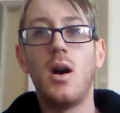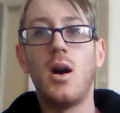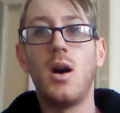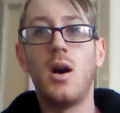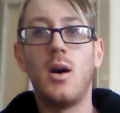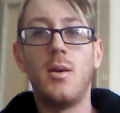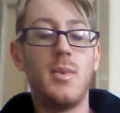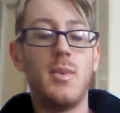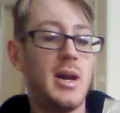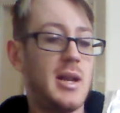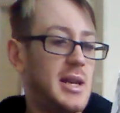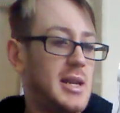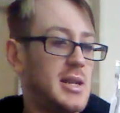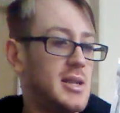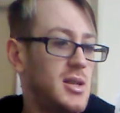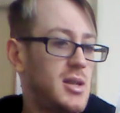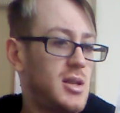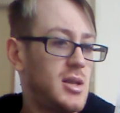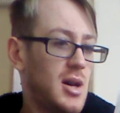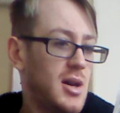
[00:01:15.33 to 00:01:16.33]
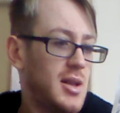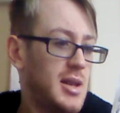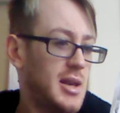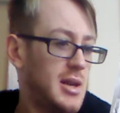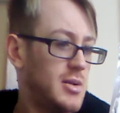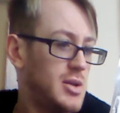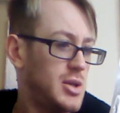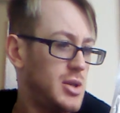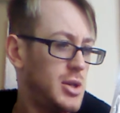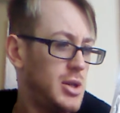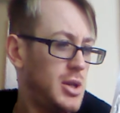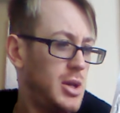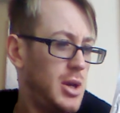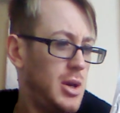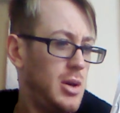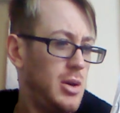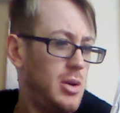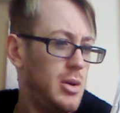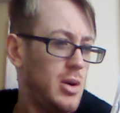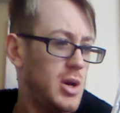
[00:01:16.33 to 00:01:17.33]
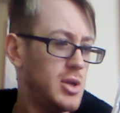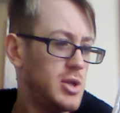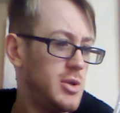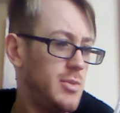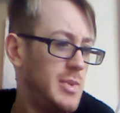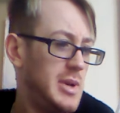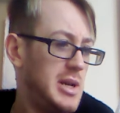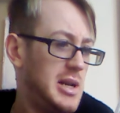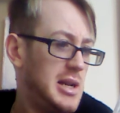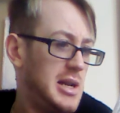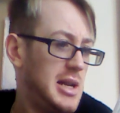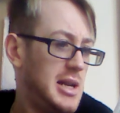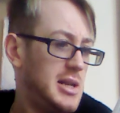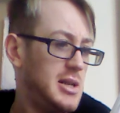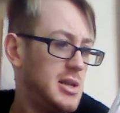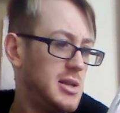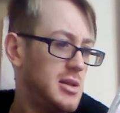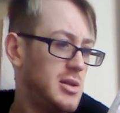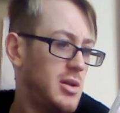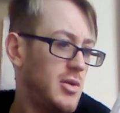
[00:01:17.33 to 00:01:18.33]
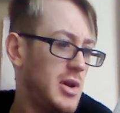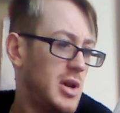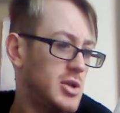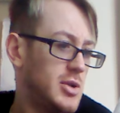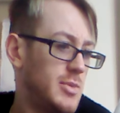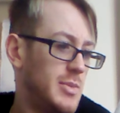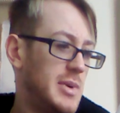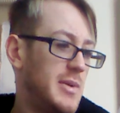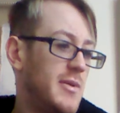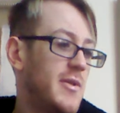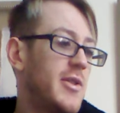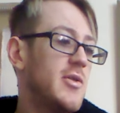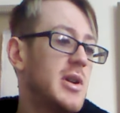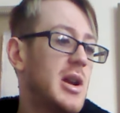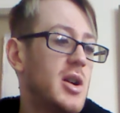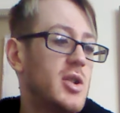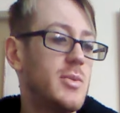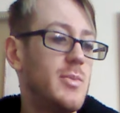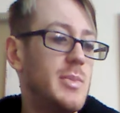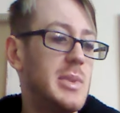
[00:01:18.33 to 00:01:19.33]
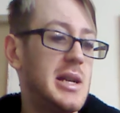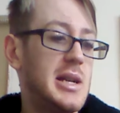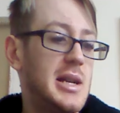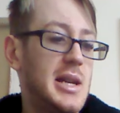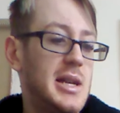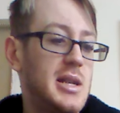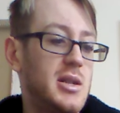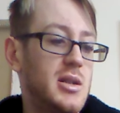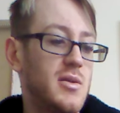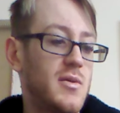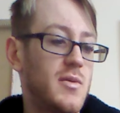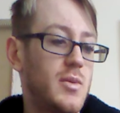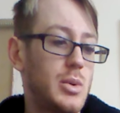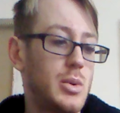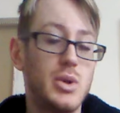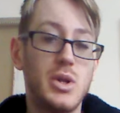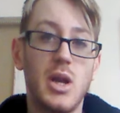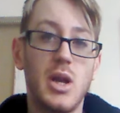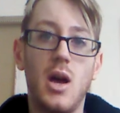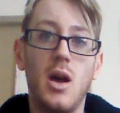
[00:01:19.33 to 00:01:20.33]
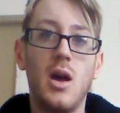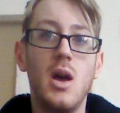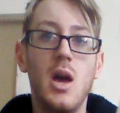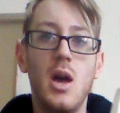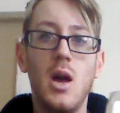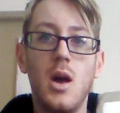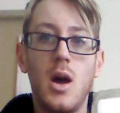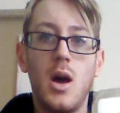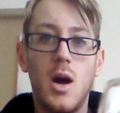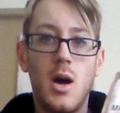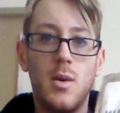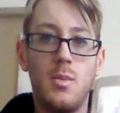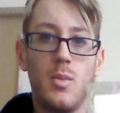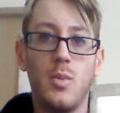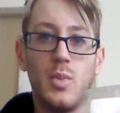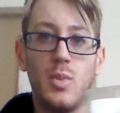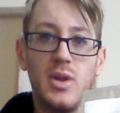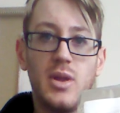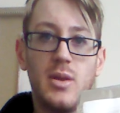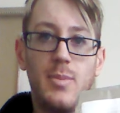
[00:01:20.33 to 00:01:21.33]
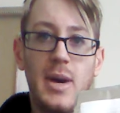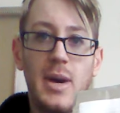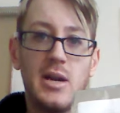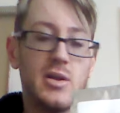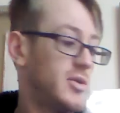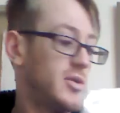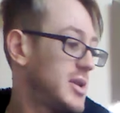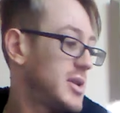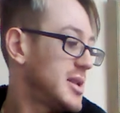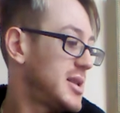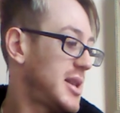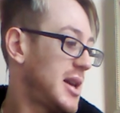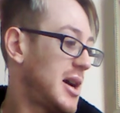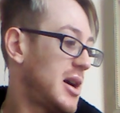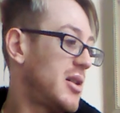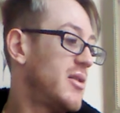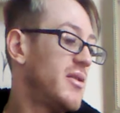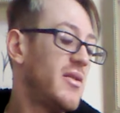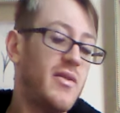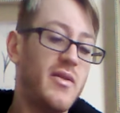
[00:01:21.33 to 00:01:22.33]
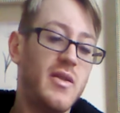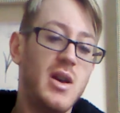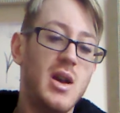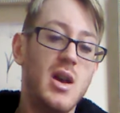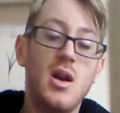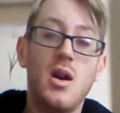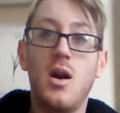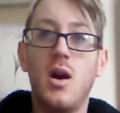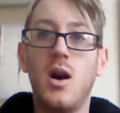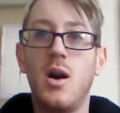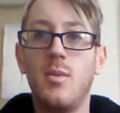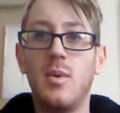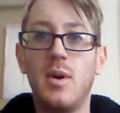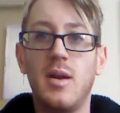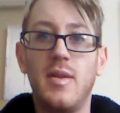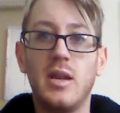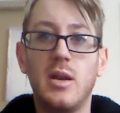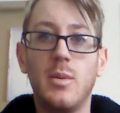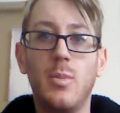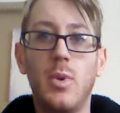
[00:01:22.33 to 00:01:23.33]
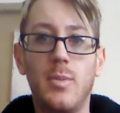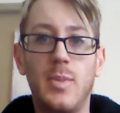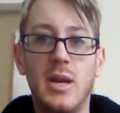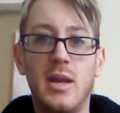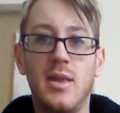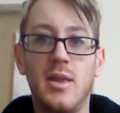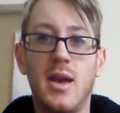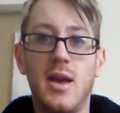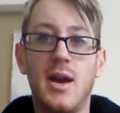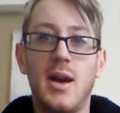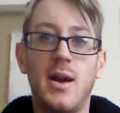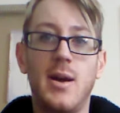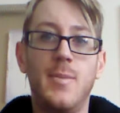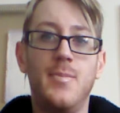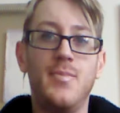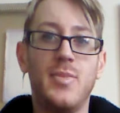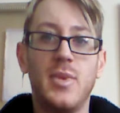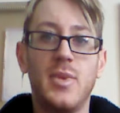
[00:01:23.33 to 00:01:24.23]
and I think it's 200 millilitres, 300 millilitres of water with the powder itself, and then you pop in there,